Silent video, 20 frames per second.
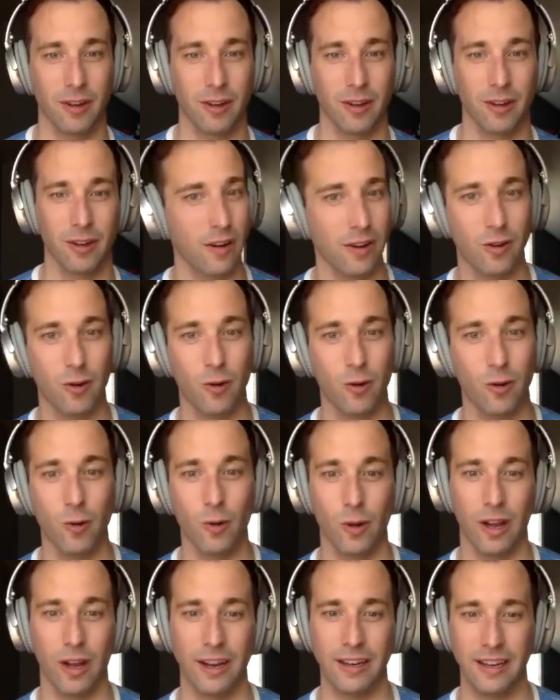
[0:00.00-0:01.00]
one
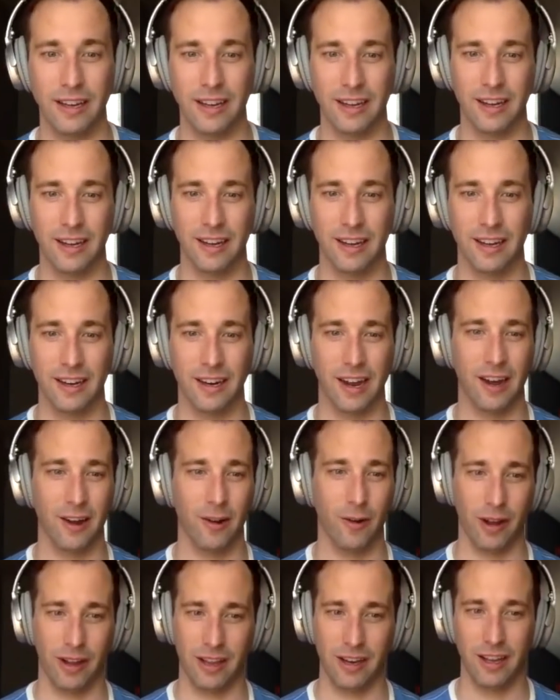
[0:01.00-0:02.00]
cool idea and
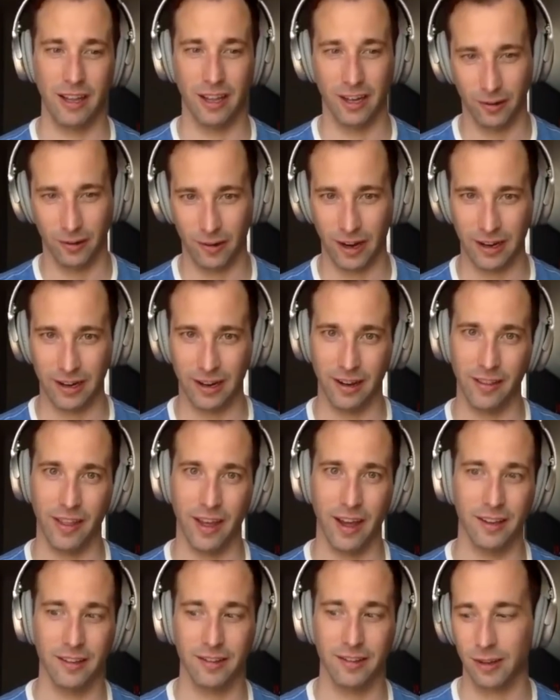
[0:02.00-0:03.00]
how I can iterate on that.